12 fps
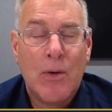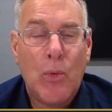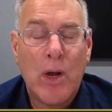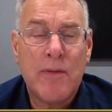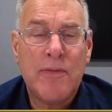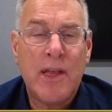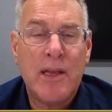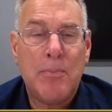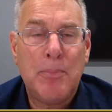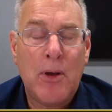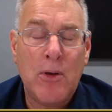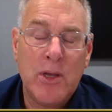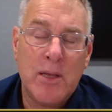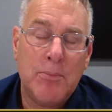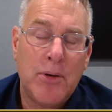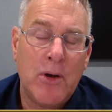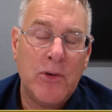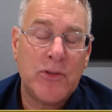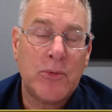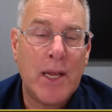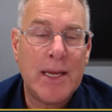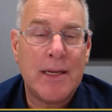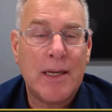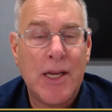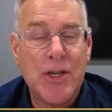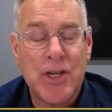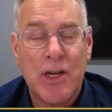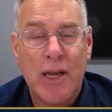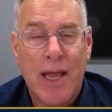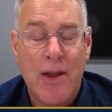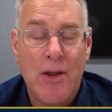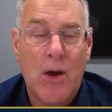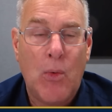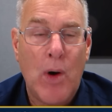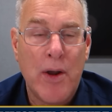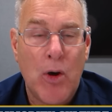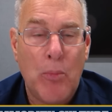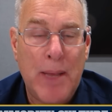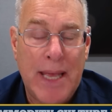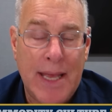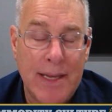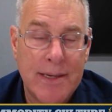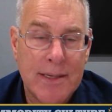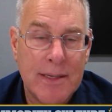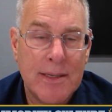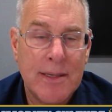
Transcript: What if they imposed a regulation and no one obeyed?